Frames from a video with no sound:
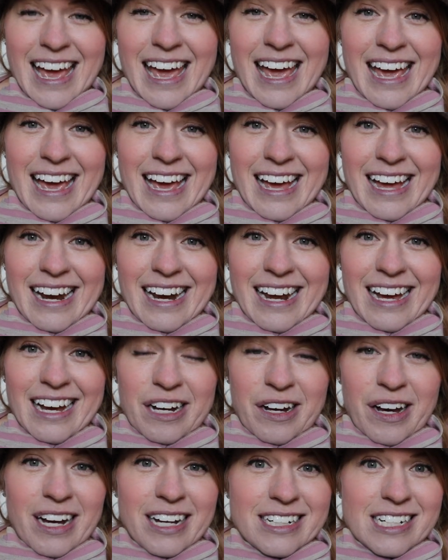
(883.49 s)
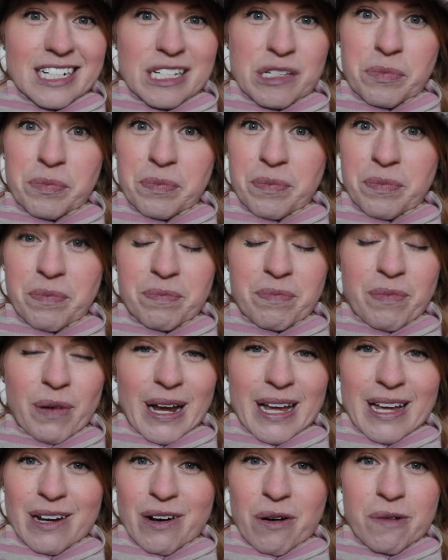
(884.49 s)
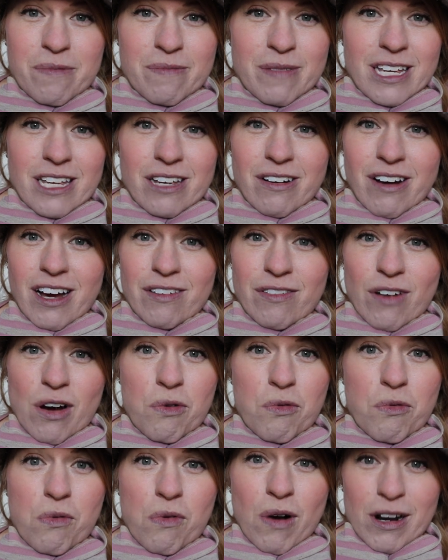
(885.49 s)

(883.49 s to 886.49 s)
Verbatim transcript: and uh, I just pray and hope that you have a